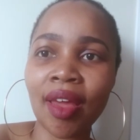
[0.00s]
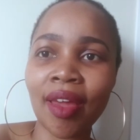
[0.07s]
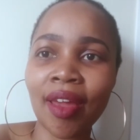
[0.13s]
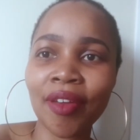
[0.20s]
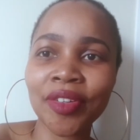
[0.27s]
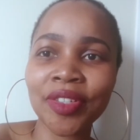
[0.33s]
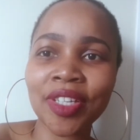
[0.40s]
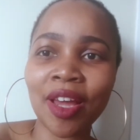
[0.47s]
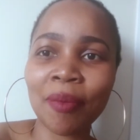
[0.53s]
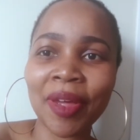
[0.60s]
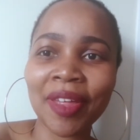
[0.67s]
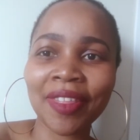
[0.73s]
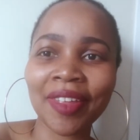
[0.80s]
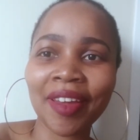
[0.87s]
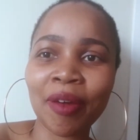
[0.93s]
every time I
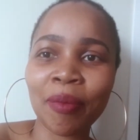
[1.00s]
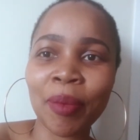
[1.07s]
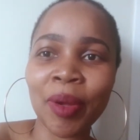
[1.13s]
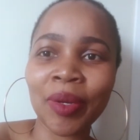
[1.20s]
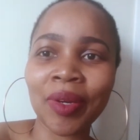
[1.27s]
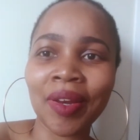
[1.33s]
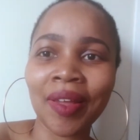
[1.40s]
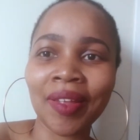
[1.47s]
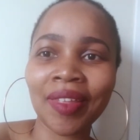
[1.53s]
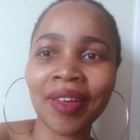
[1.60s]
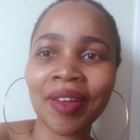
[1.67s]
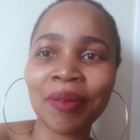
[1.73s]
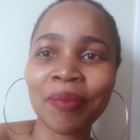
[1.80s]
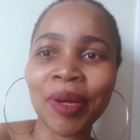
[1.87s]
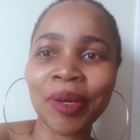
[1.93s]
think about it, I
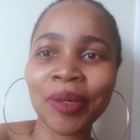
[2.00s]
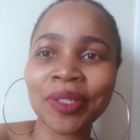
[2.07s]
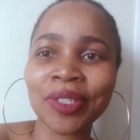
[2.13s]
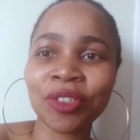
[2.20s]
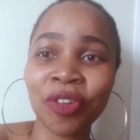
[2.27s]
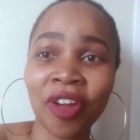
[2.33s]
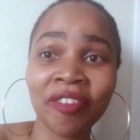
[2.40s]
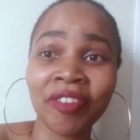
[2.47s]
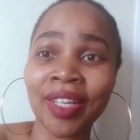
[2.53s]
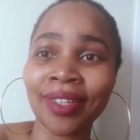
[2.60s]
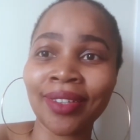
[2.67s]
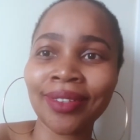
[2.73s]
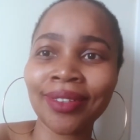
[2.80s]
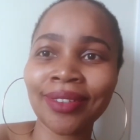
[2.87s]
think about traveling,